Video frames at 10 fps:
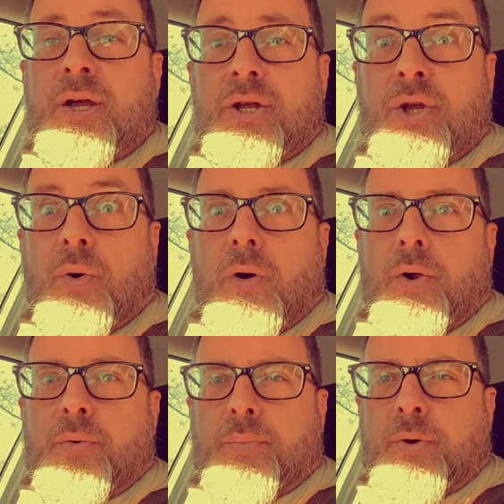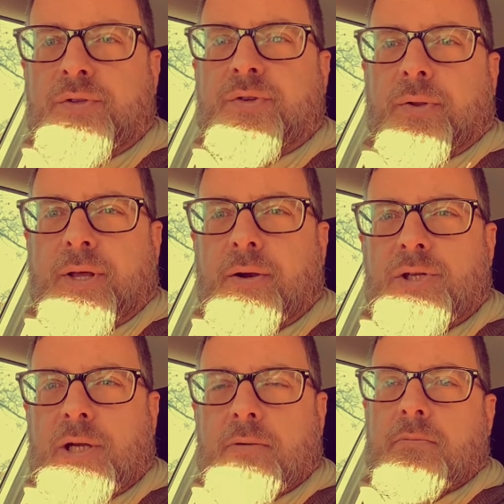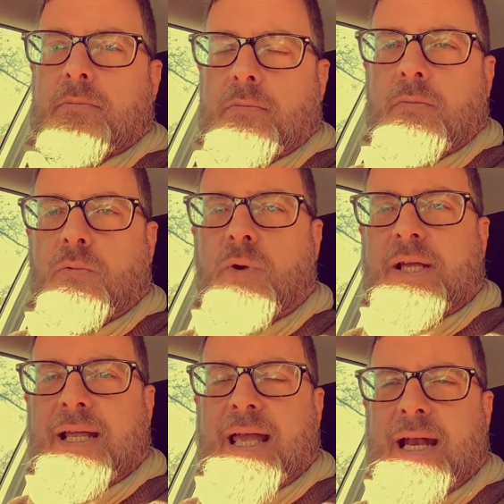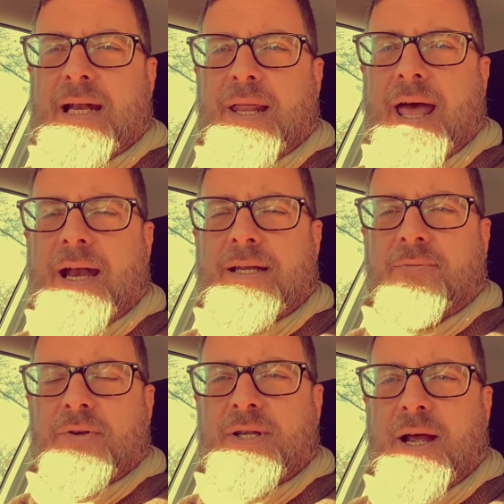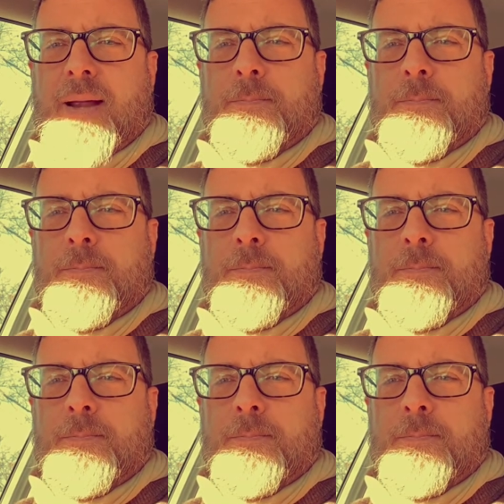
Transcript: your own personal energy. We can get into that a different time.